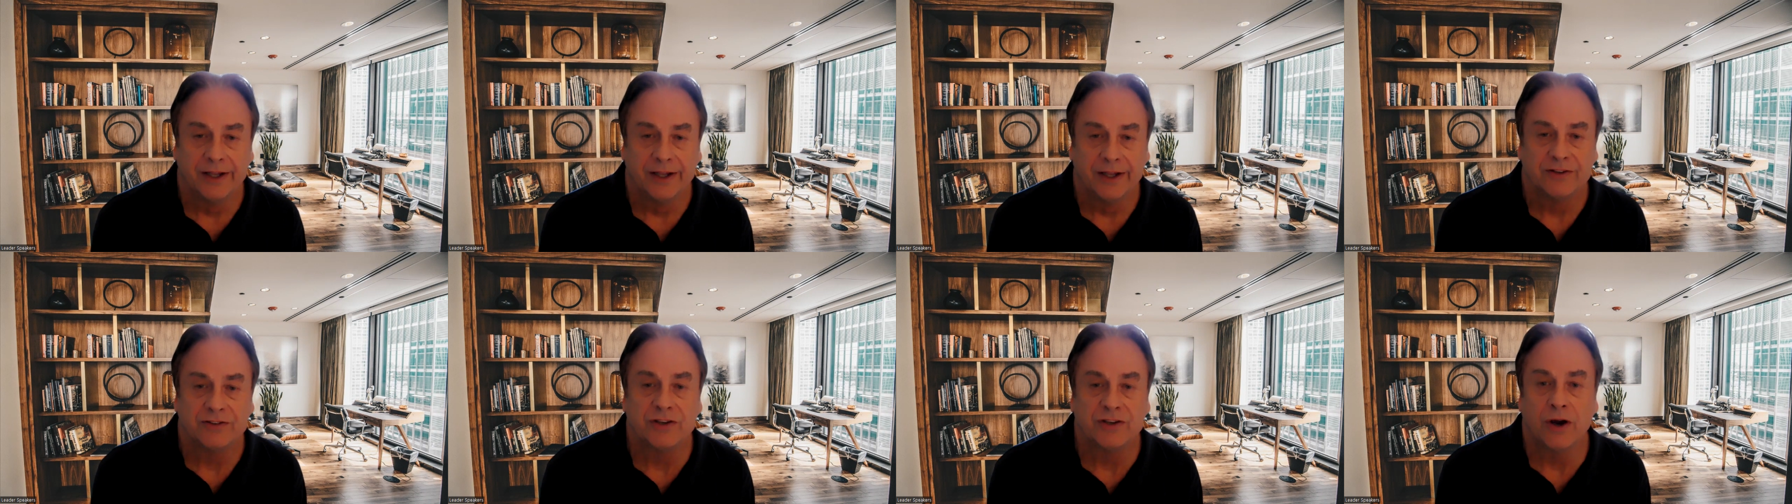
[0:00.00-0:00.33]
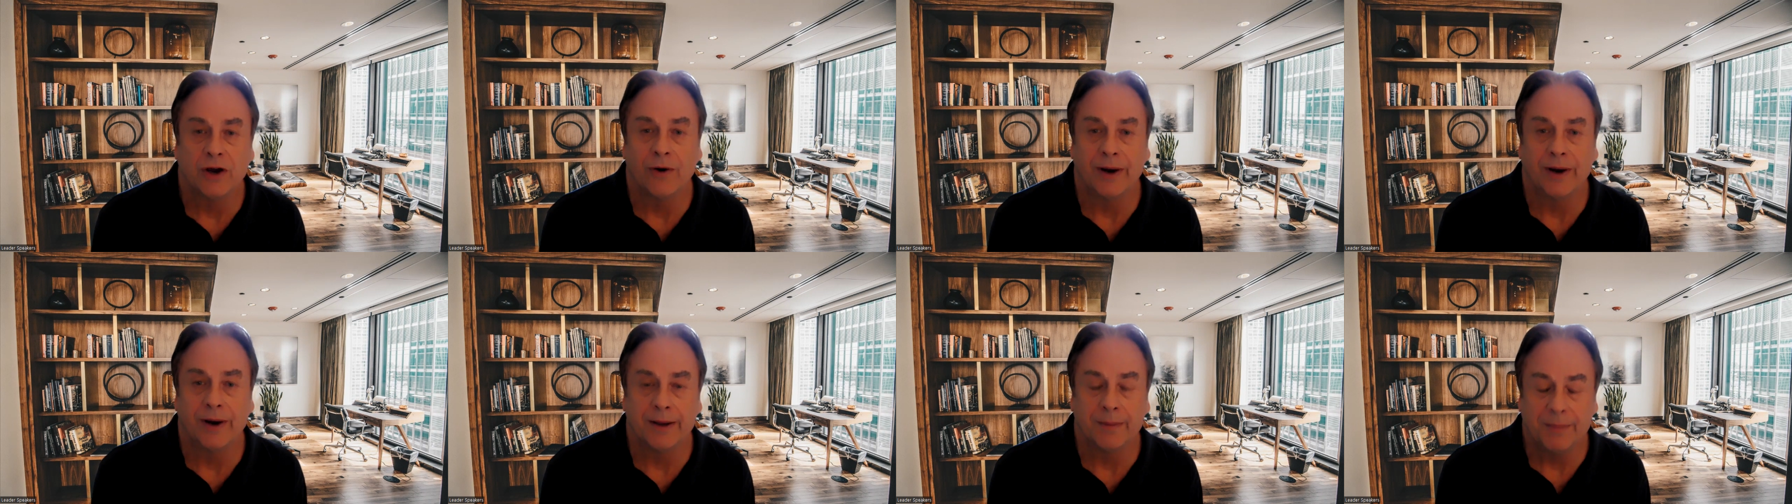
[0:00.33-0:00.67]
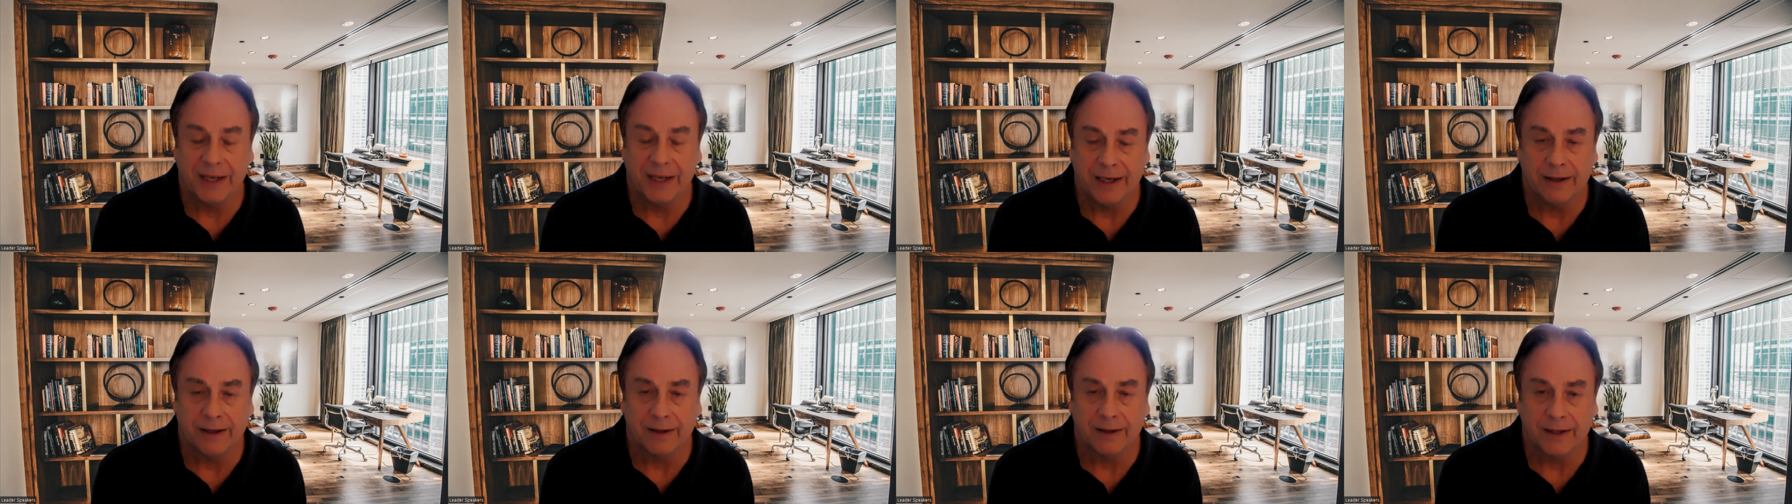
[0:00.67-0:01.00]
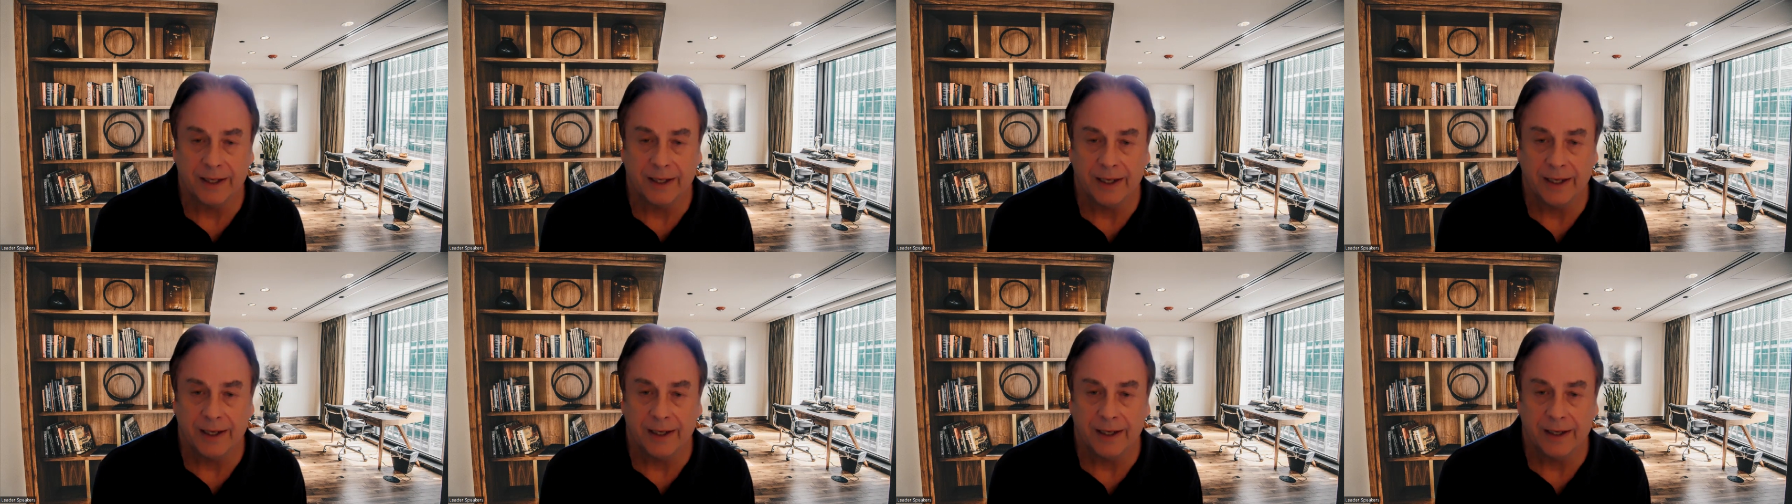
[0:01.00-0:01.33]
So I
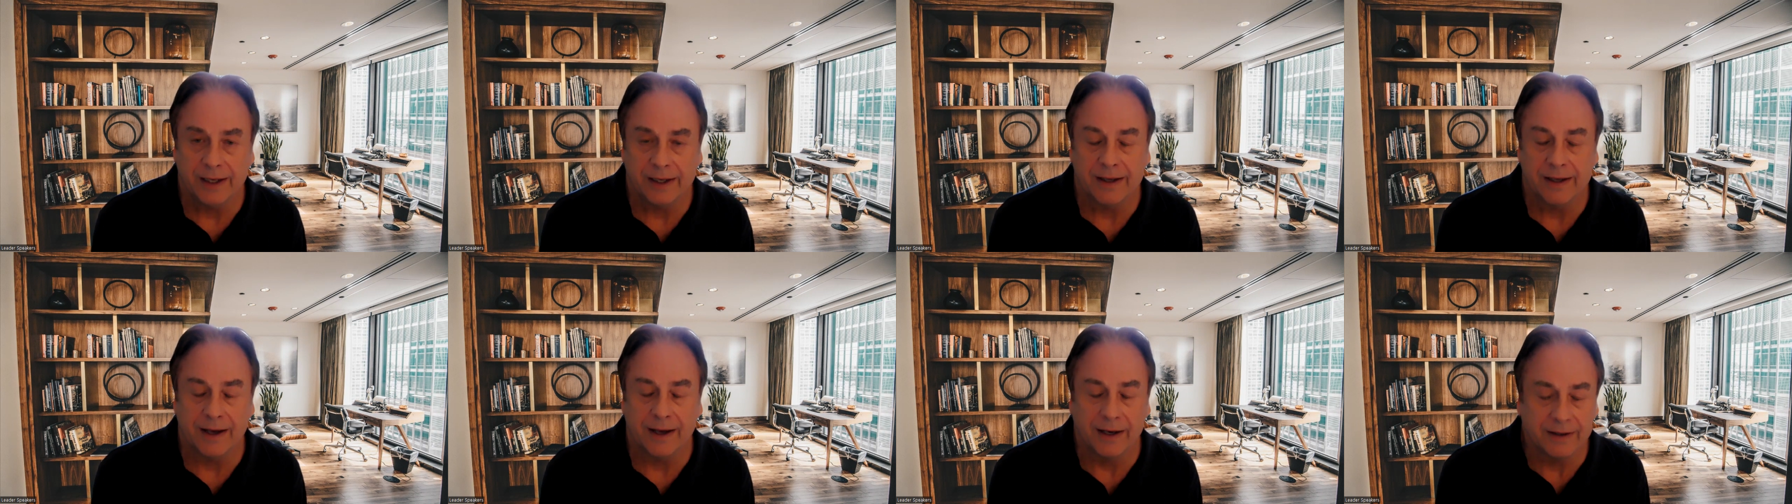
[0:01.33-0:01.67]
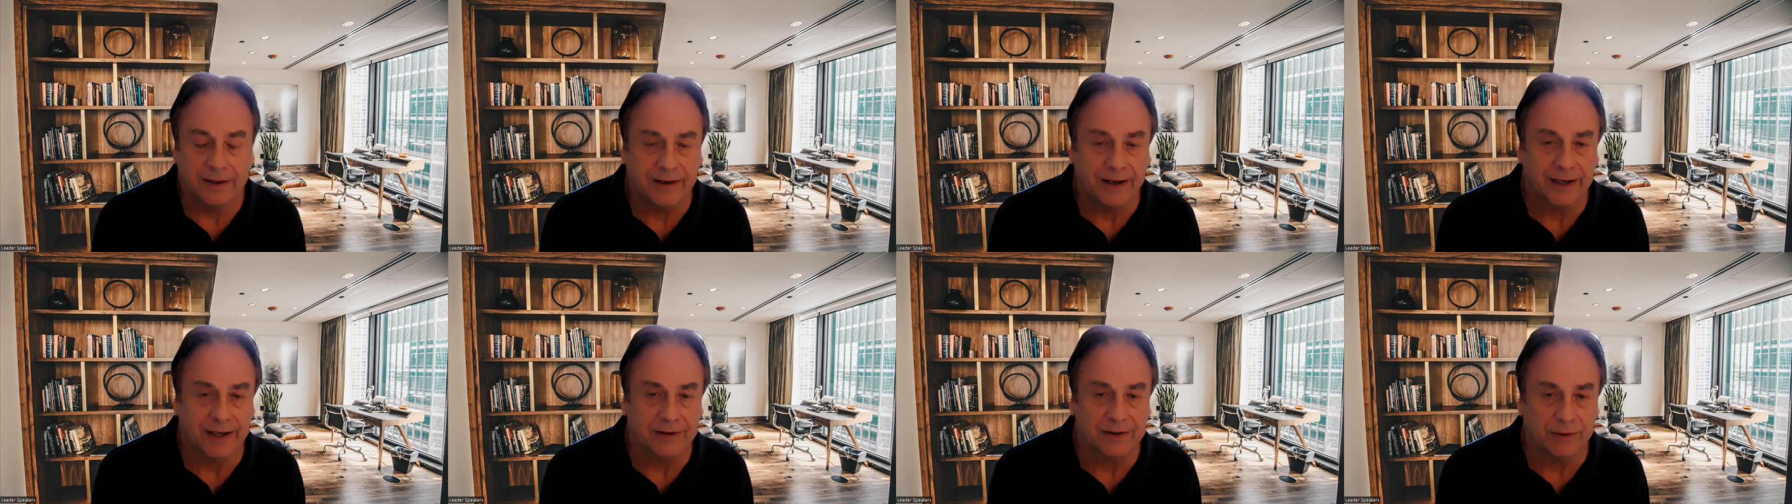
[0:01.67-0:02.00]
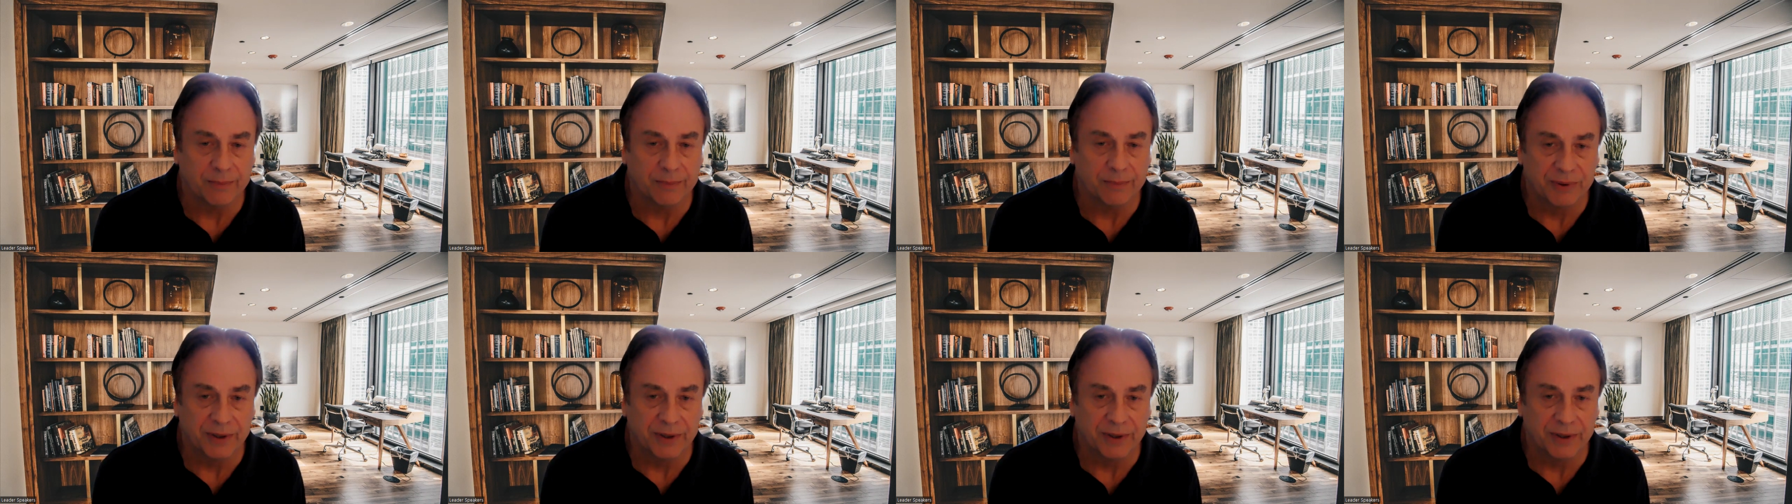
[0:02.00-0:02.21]
immediately contacted